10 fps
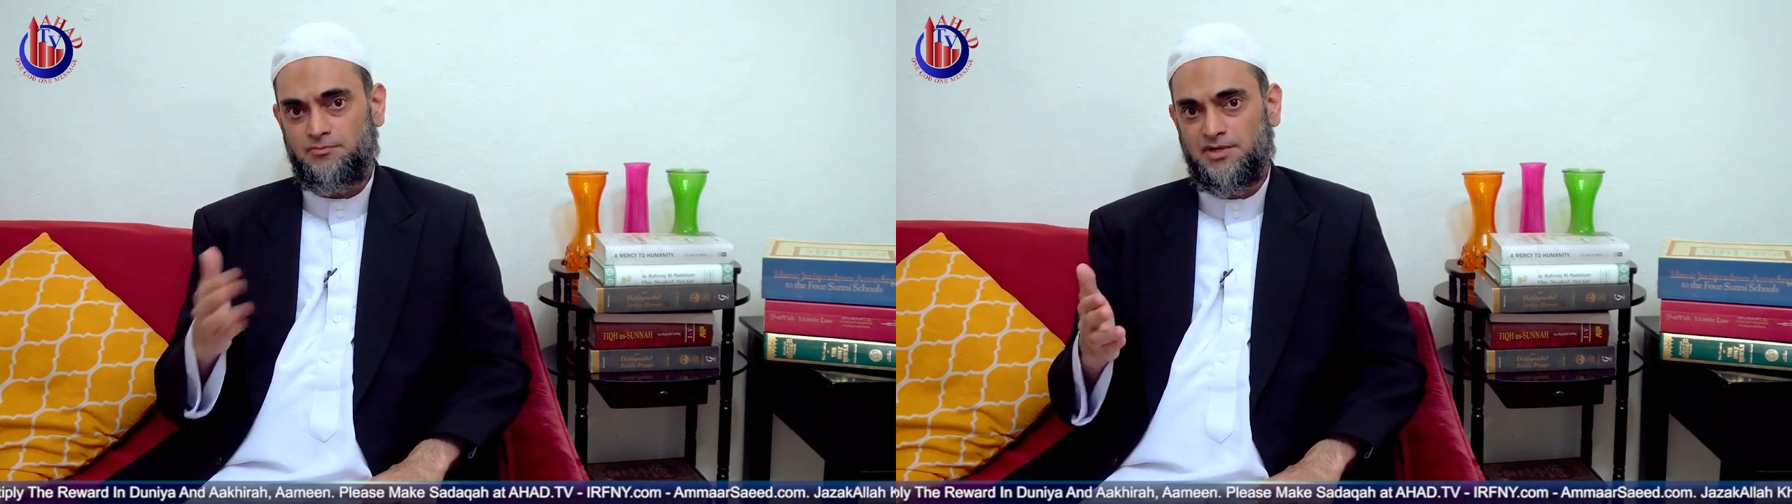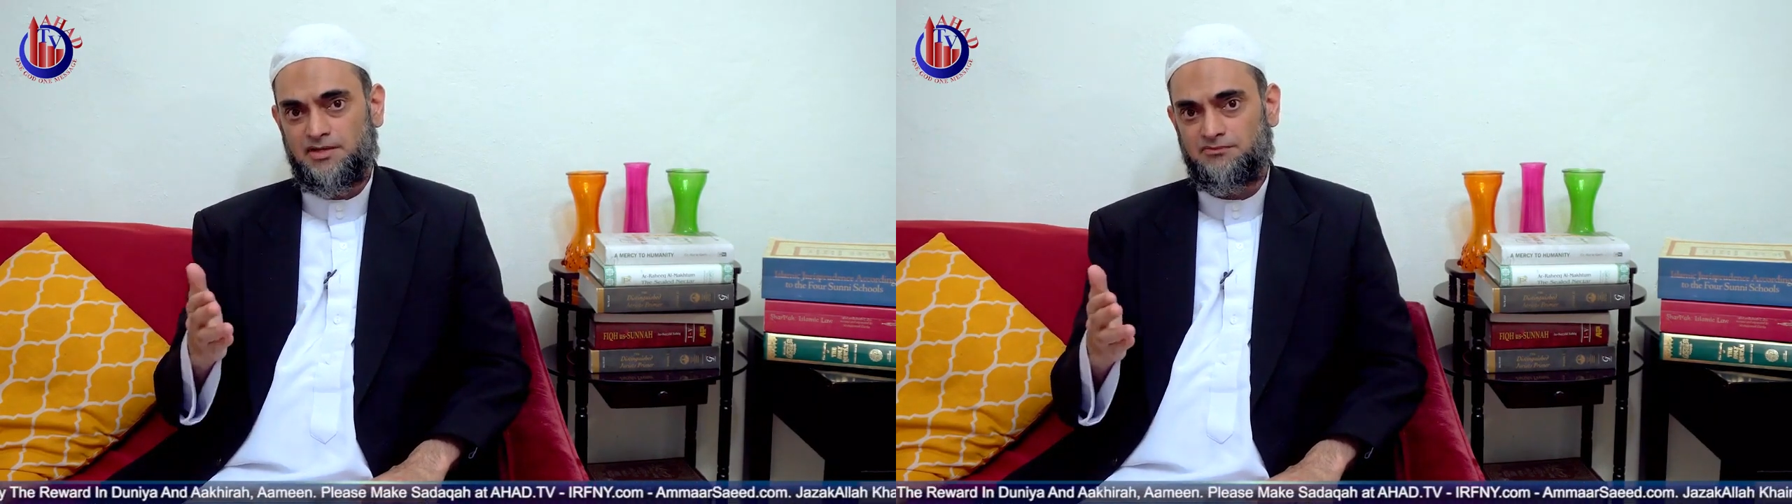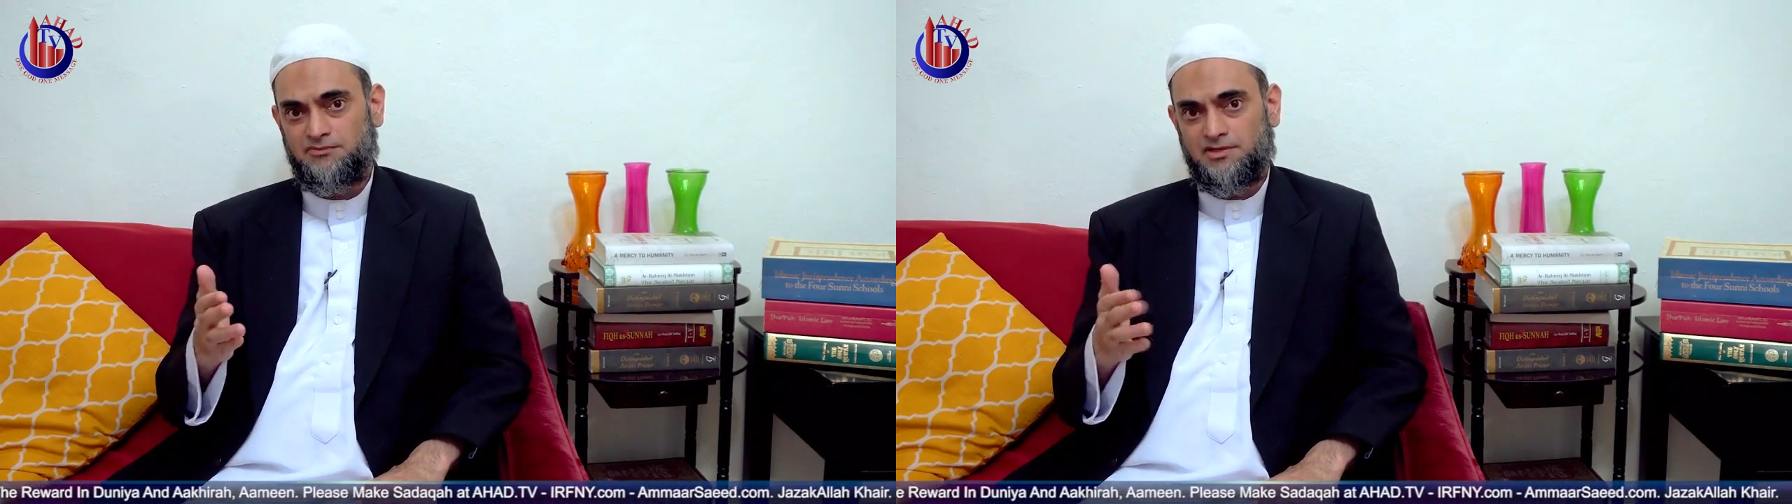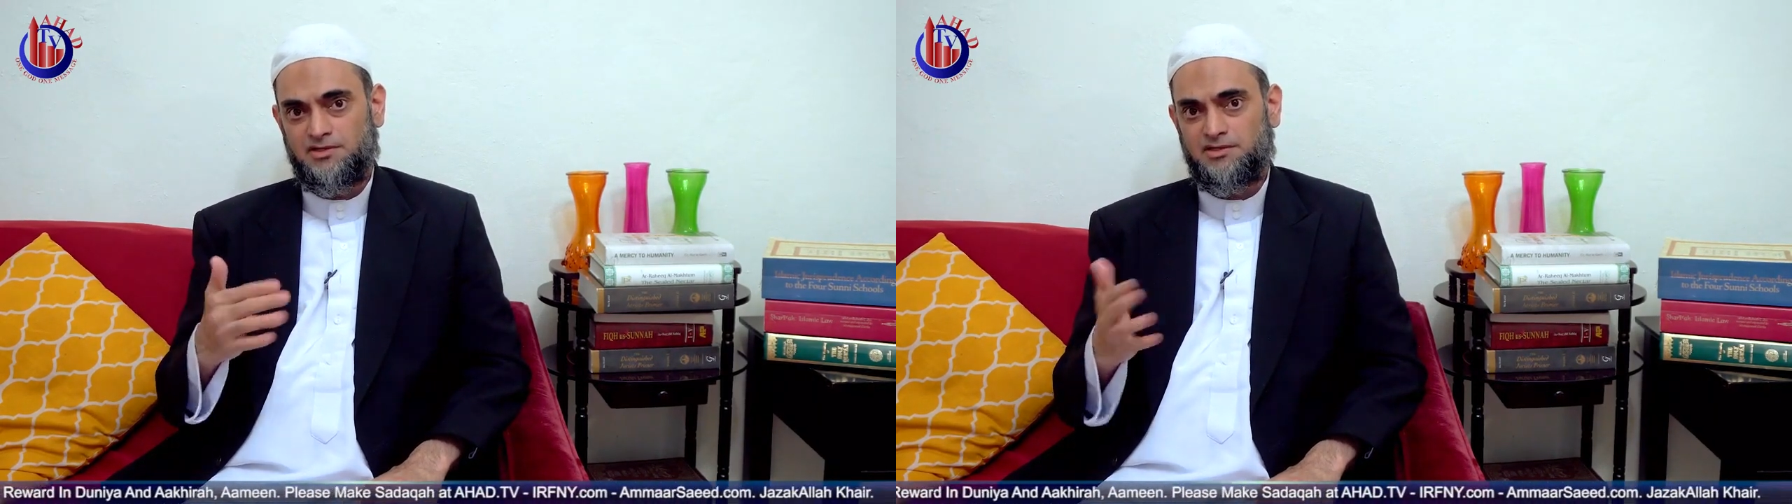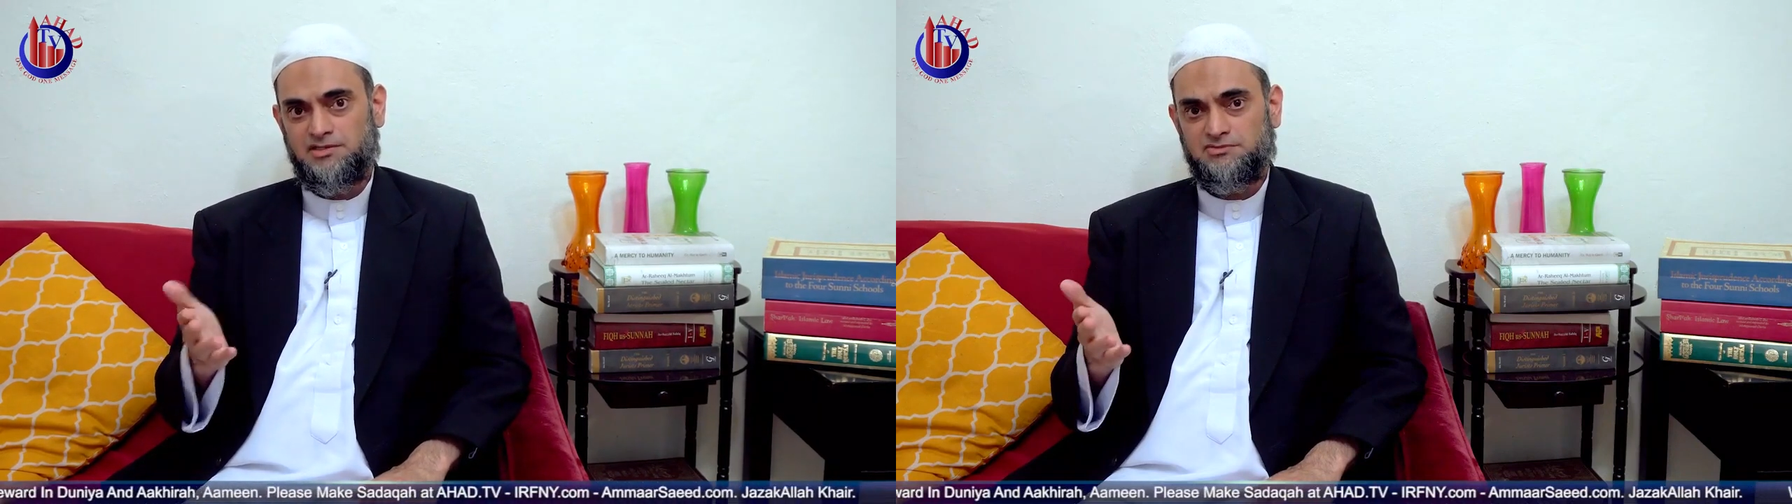break
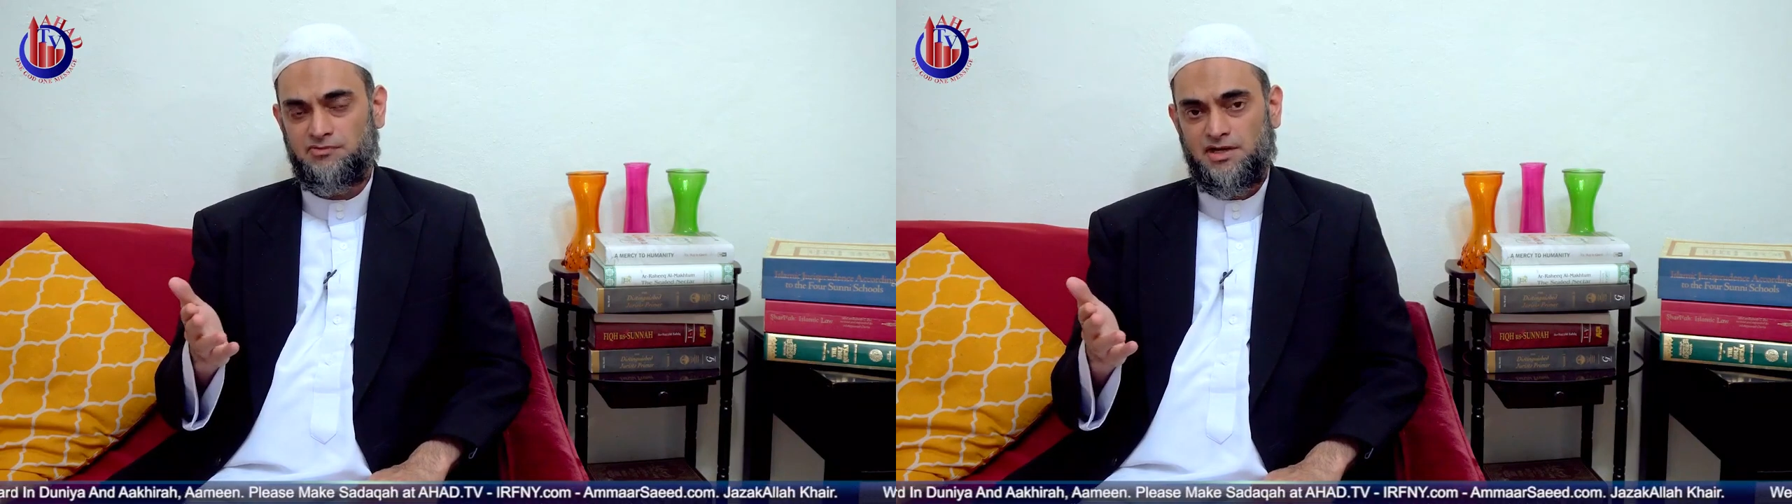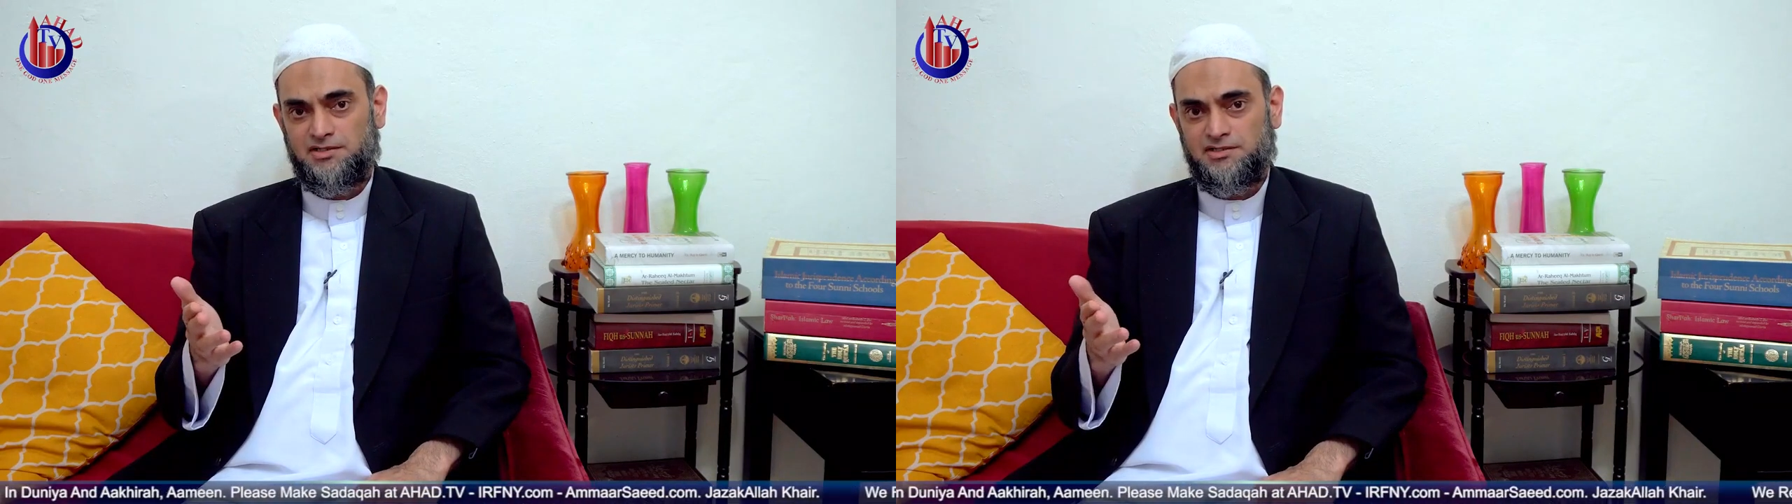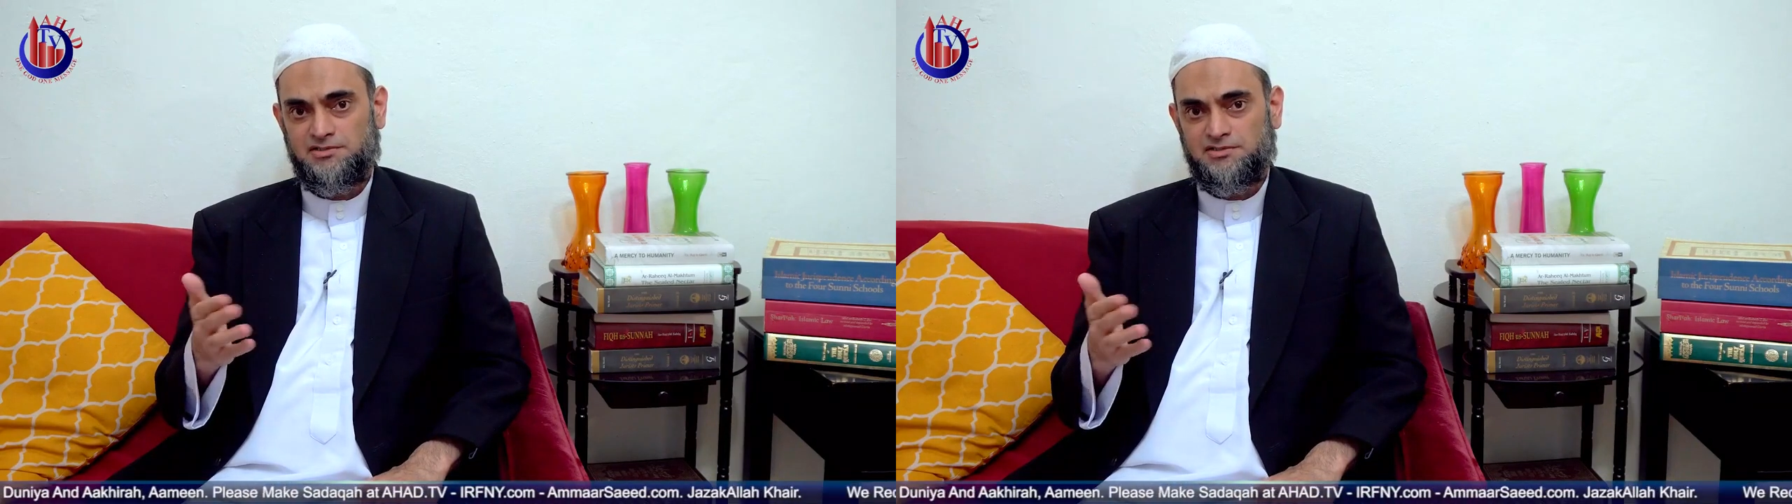his fight.